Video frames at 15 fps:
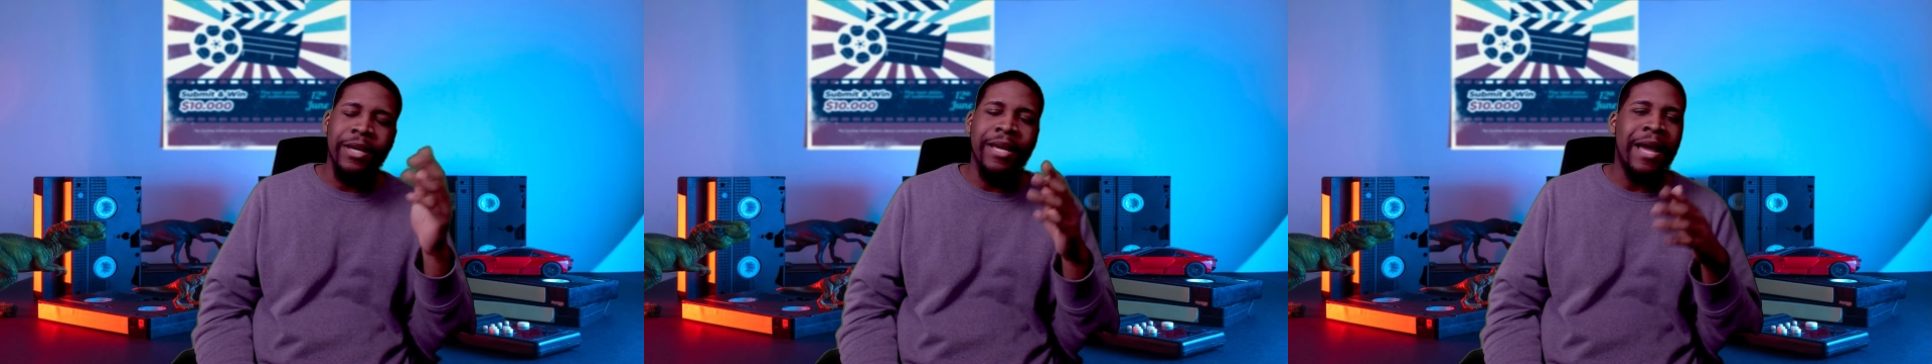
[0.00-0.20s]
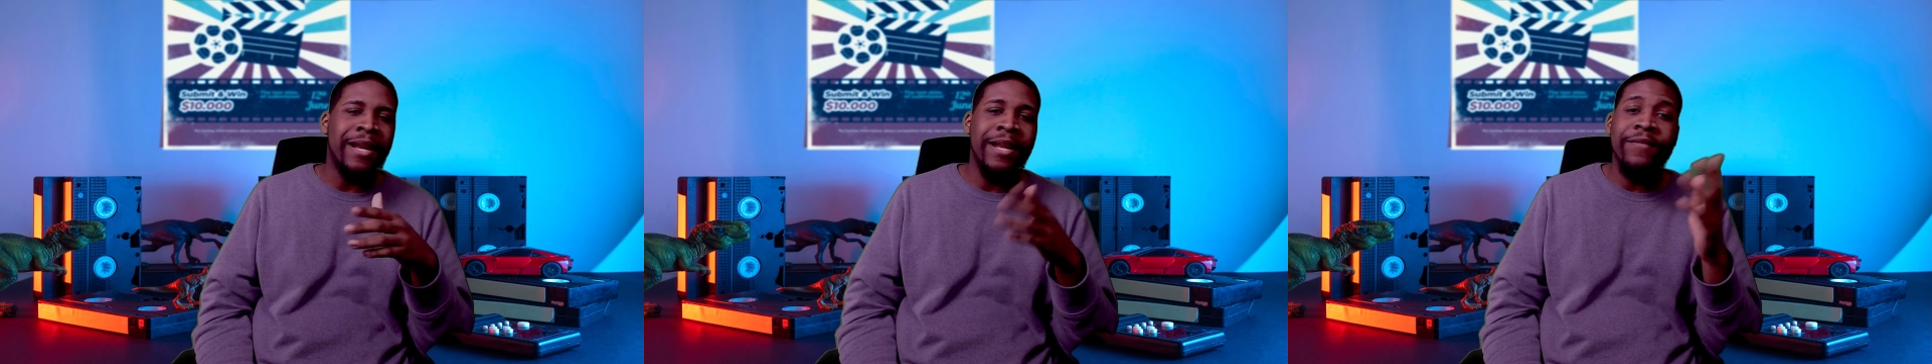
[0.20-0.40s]

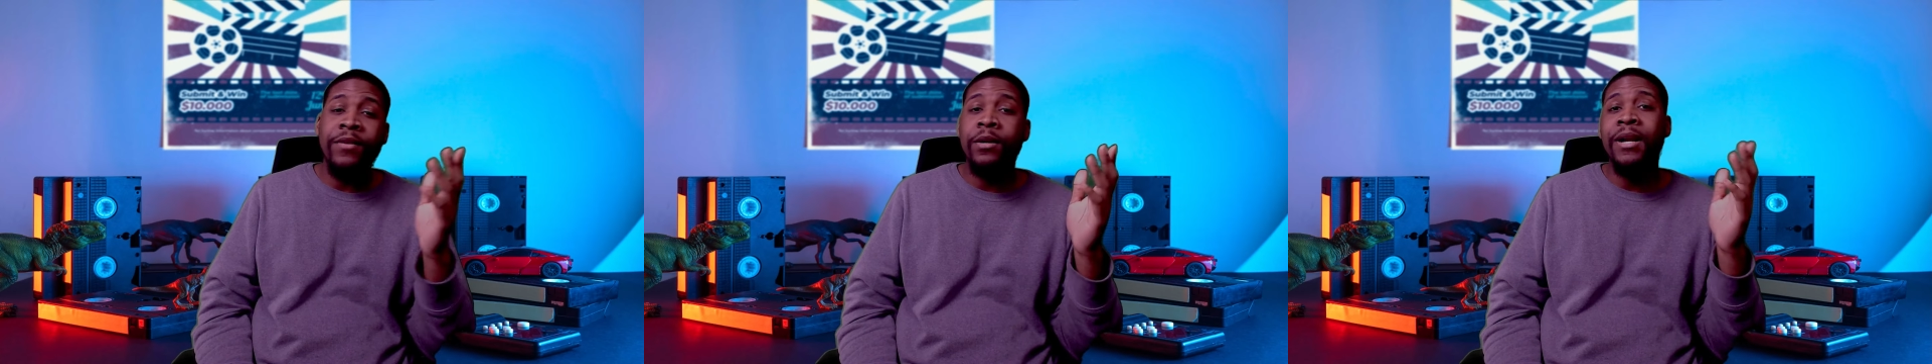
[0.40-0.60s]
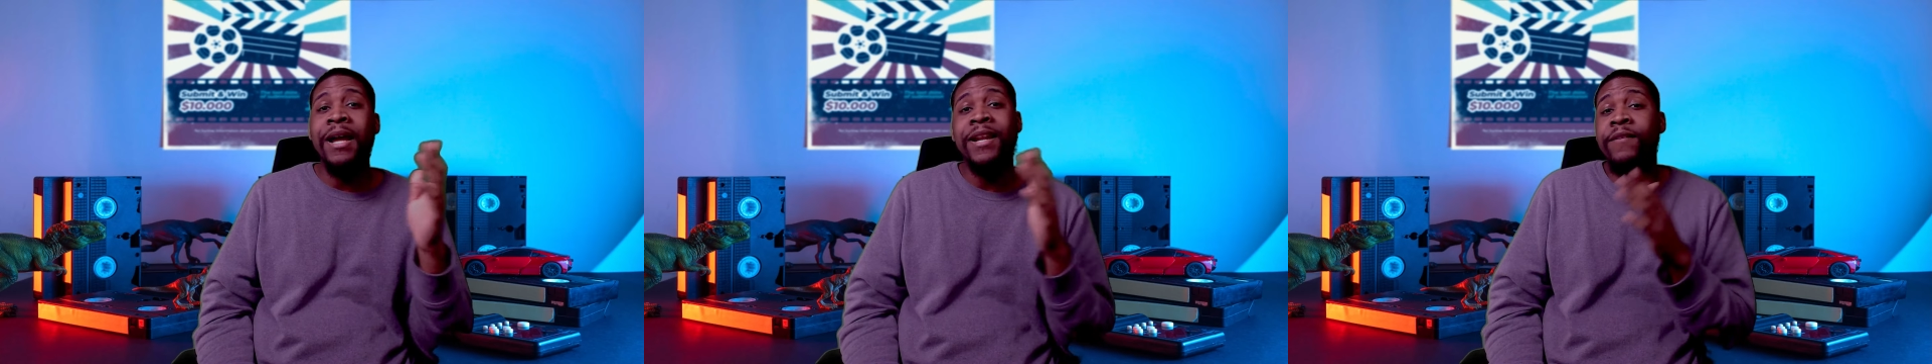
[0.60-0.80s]
I
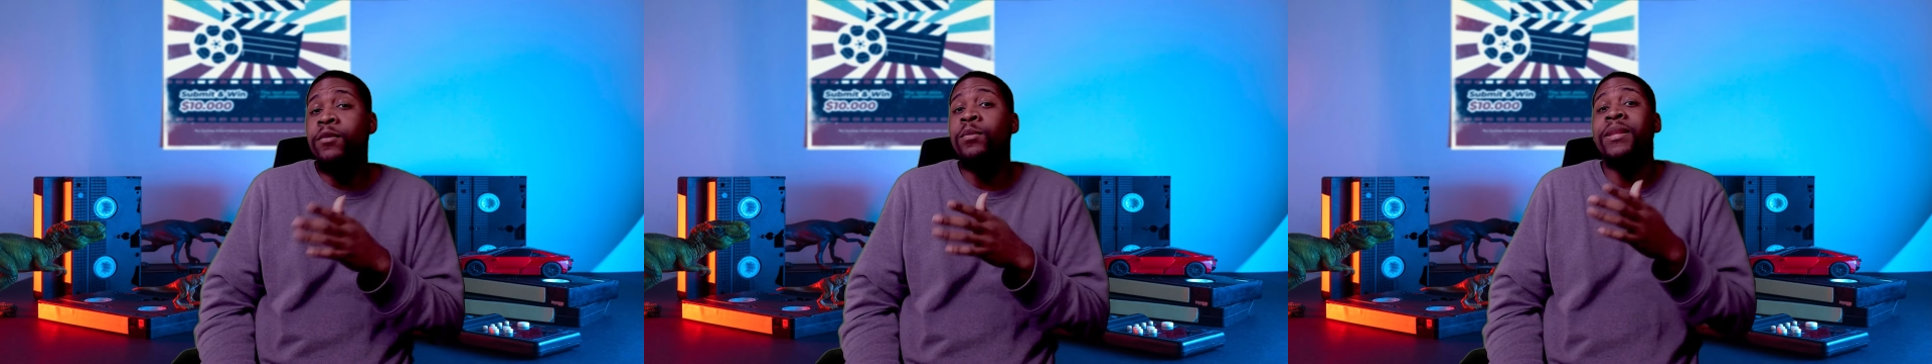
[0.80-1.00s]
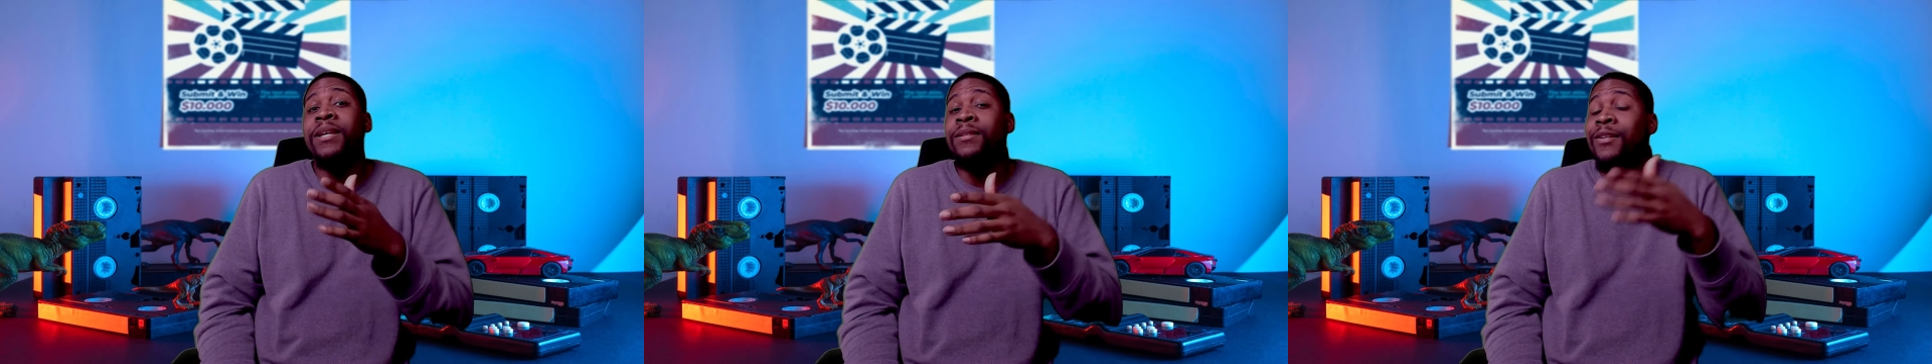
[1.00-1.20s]
never
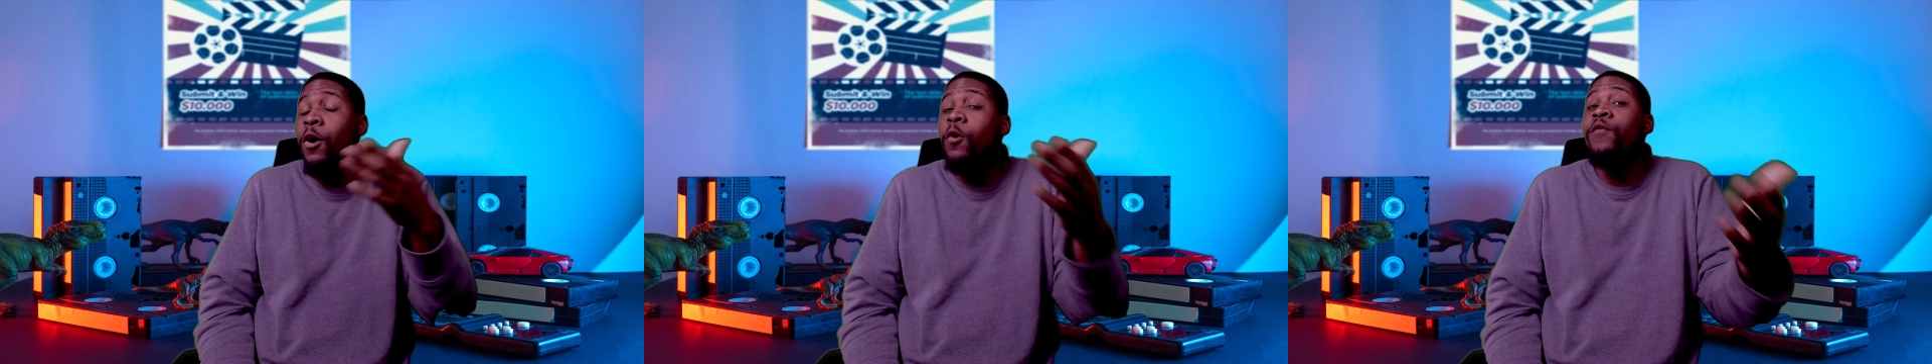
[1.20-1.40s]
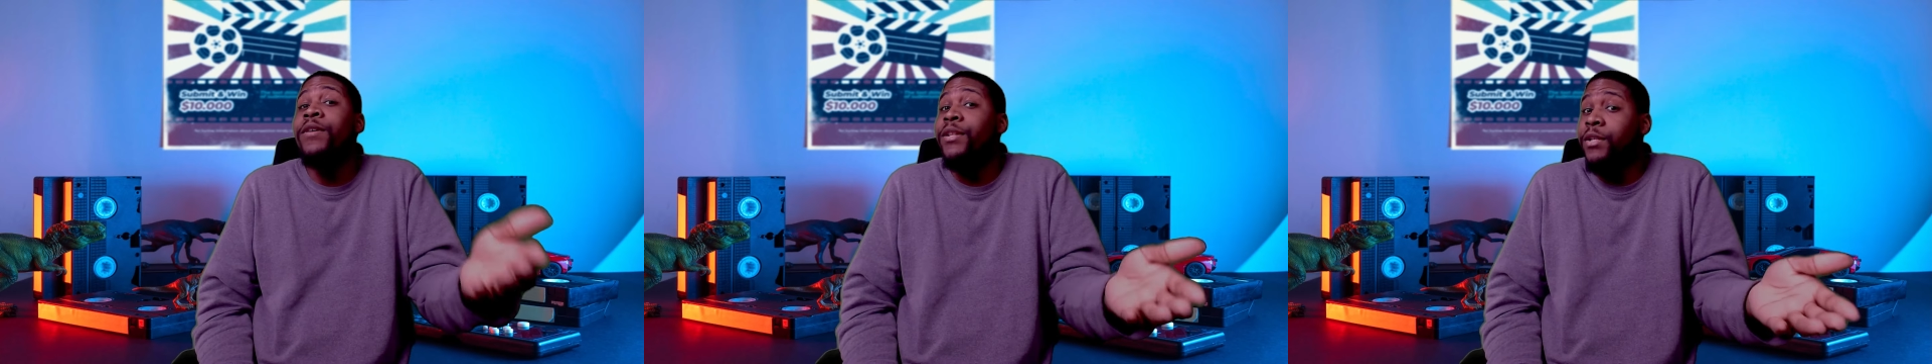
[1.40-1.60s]
really
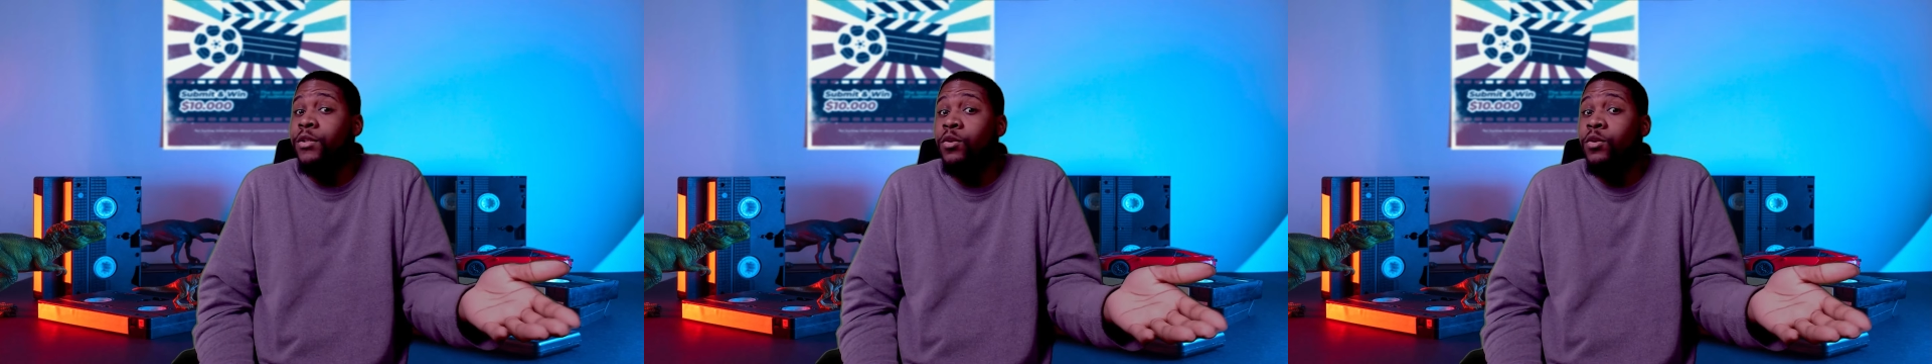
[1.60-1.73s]
dove into